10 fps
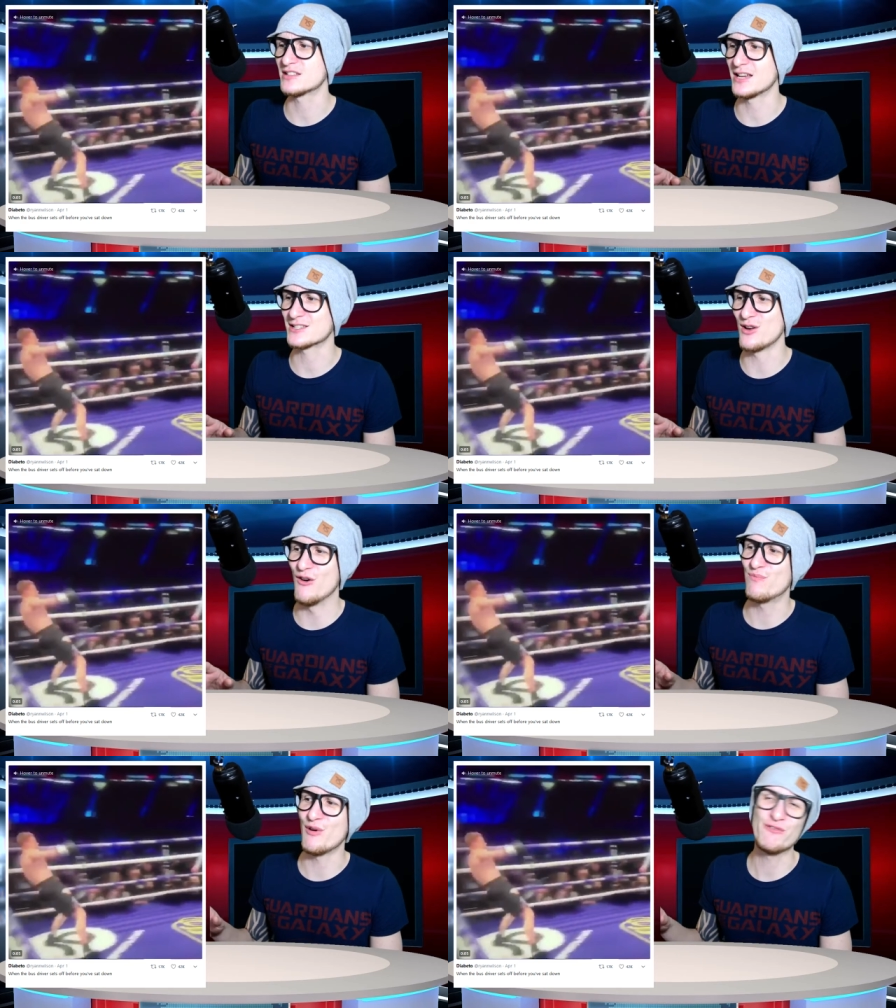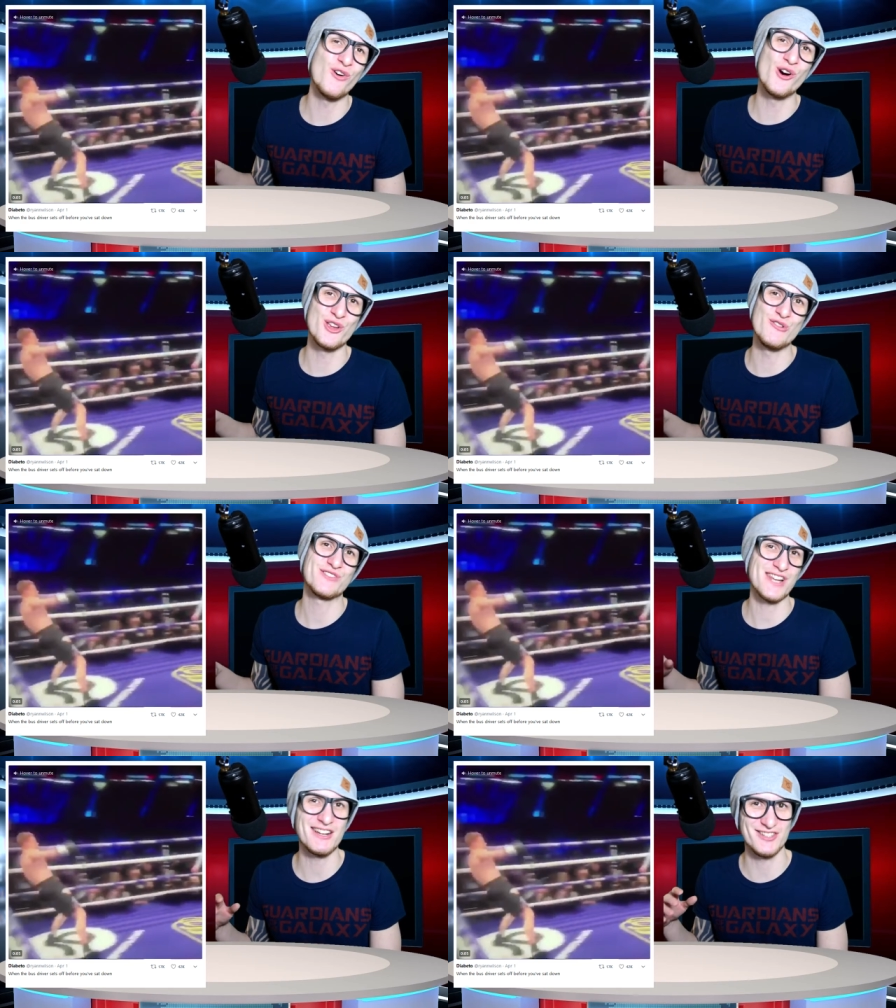sets off before you've
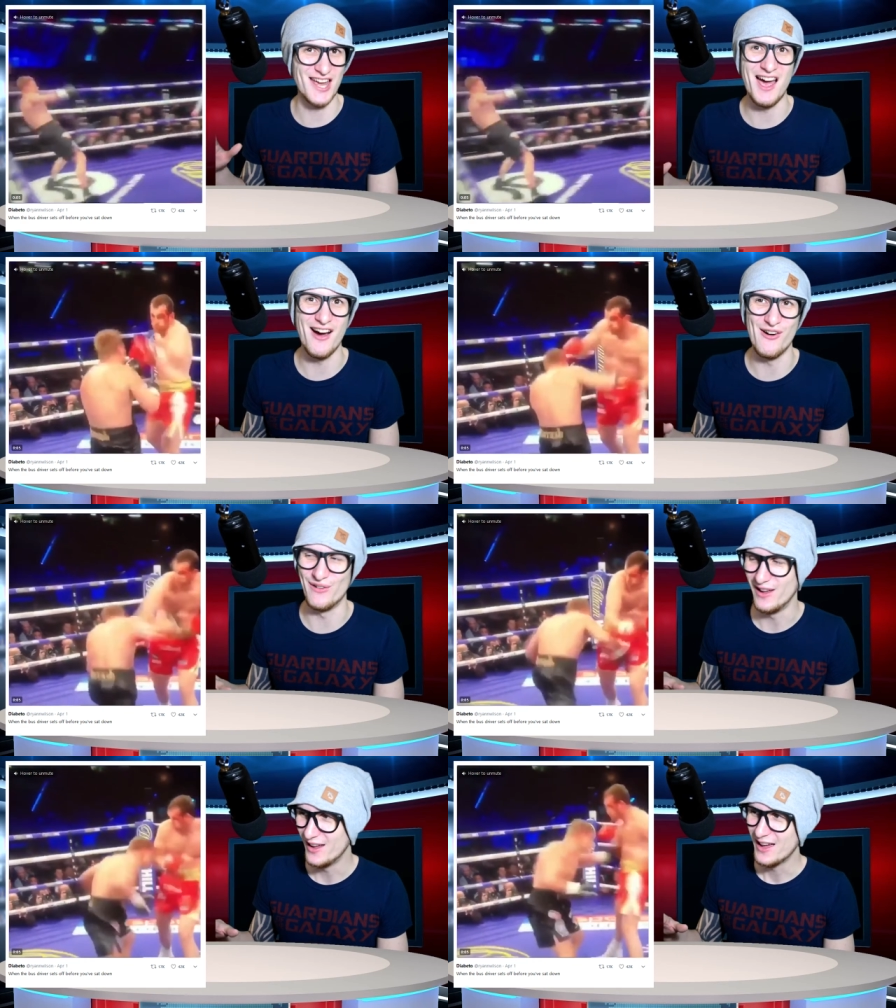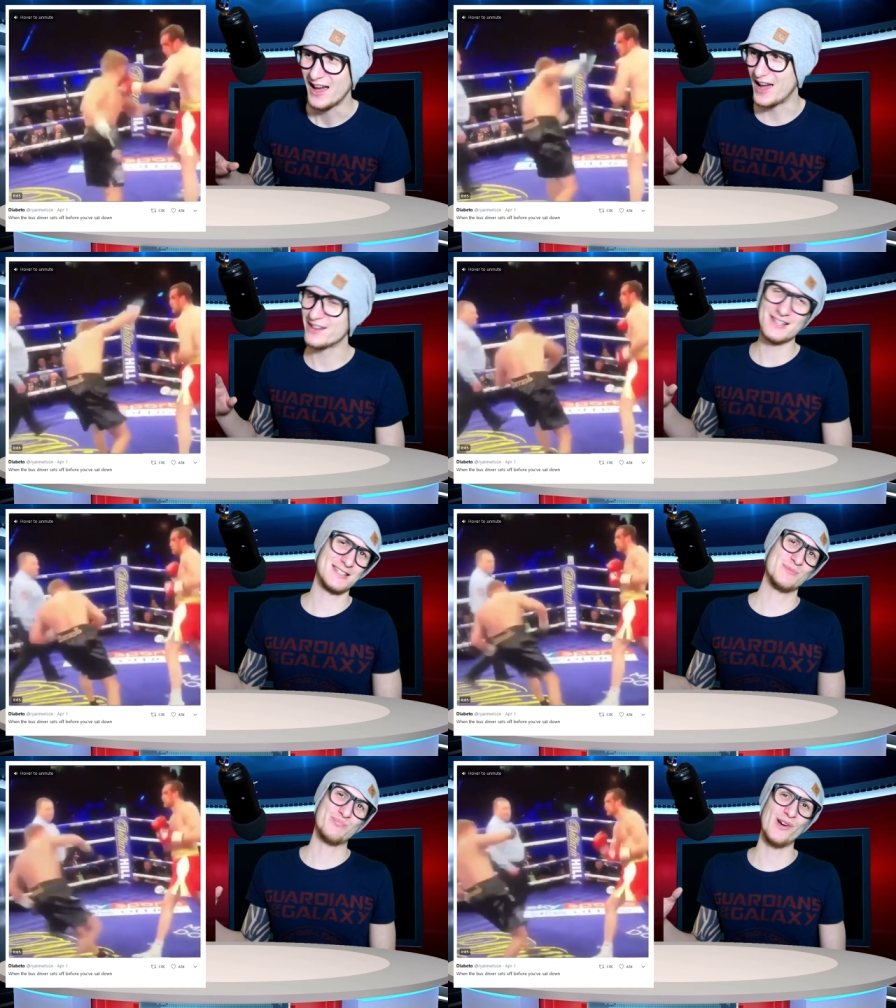sat down. And this
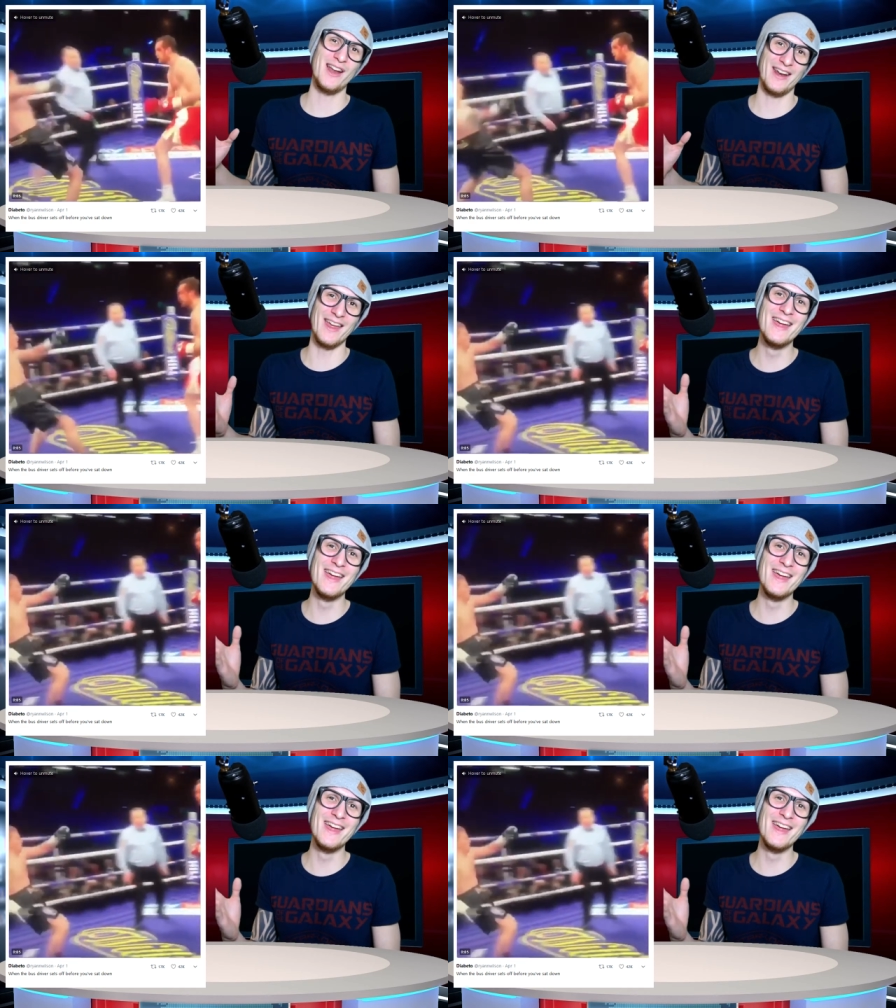is brilliant.